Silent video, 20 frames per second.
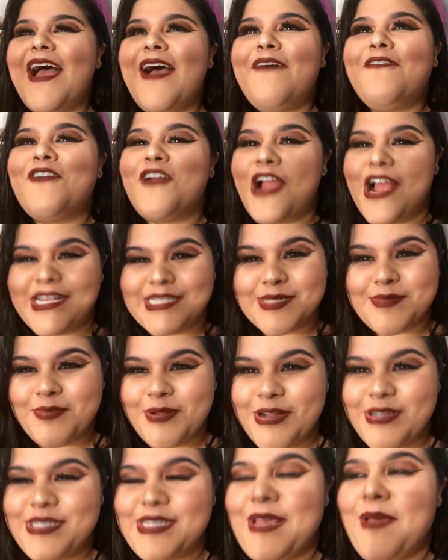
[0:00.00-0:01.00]
for as a
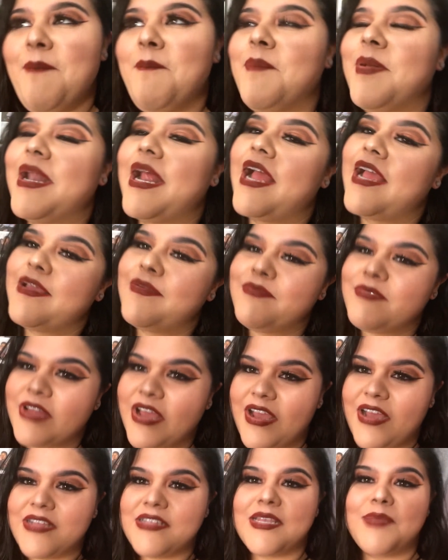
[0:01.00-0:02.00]
person, but I am
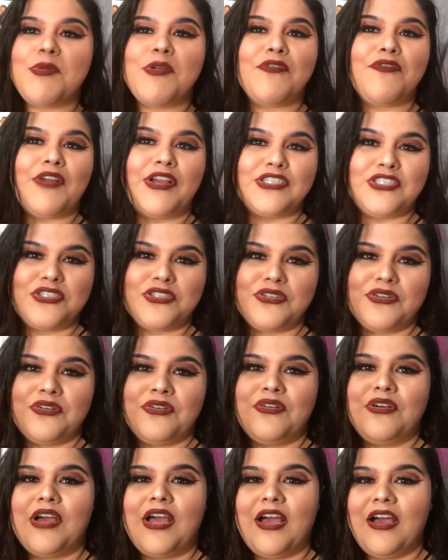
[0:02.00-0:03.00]
not a
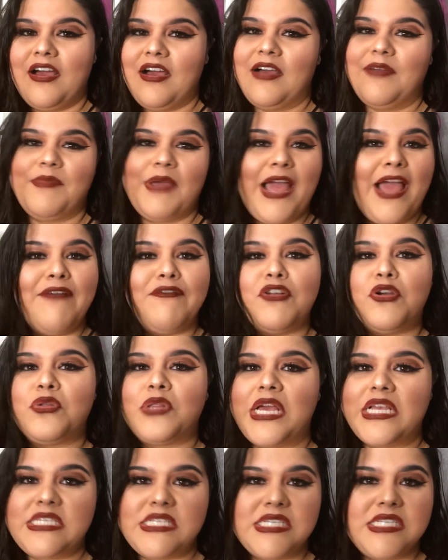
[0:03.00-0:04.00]
professional. I have no
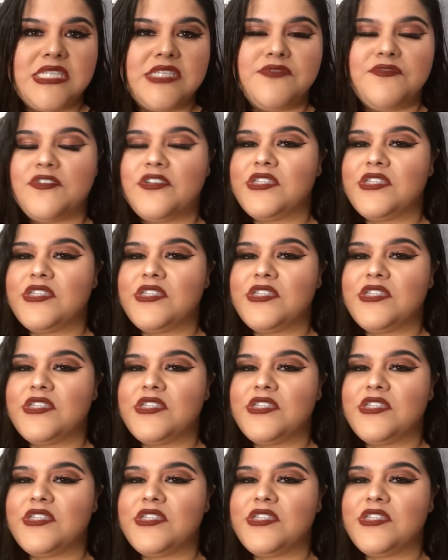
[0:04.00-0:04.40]
license for